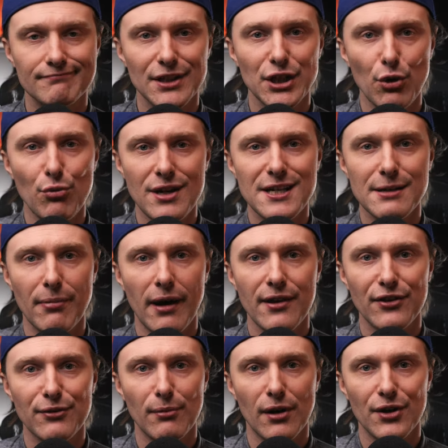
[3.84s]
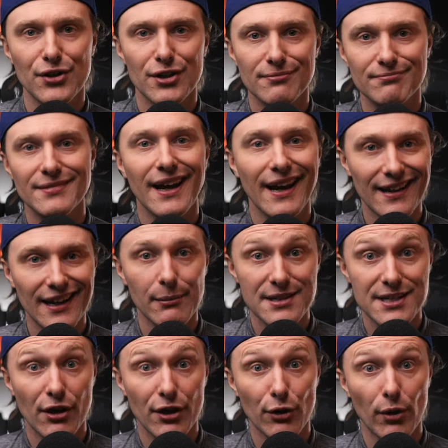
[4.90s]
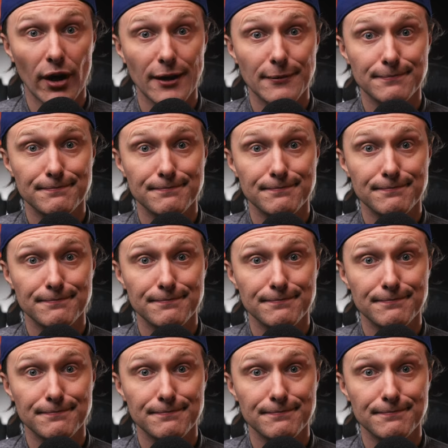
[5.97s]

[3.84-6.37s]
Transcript: You need to buy this monitor, and let me tell you why.